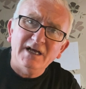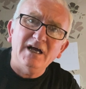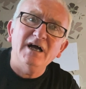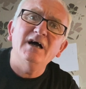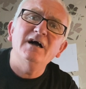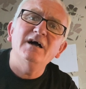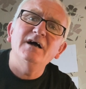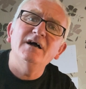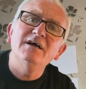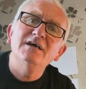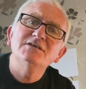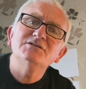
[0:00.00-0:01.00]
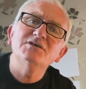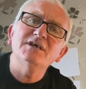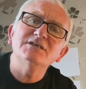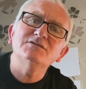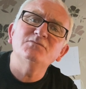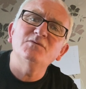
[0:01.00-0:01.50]
Uh, so
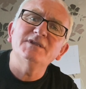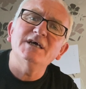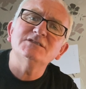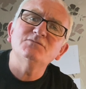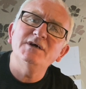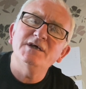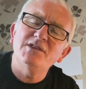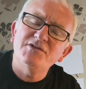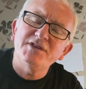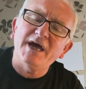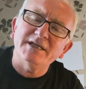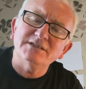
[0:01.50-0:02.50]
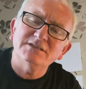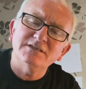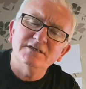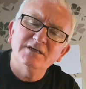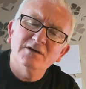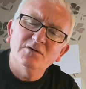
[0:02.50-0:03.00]
that's, that's where that
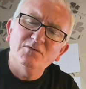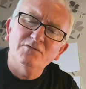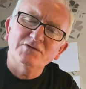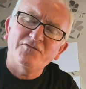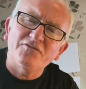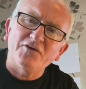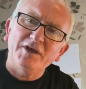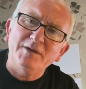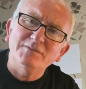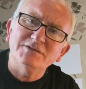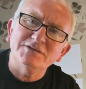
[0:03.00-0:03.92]
was framed.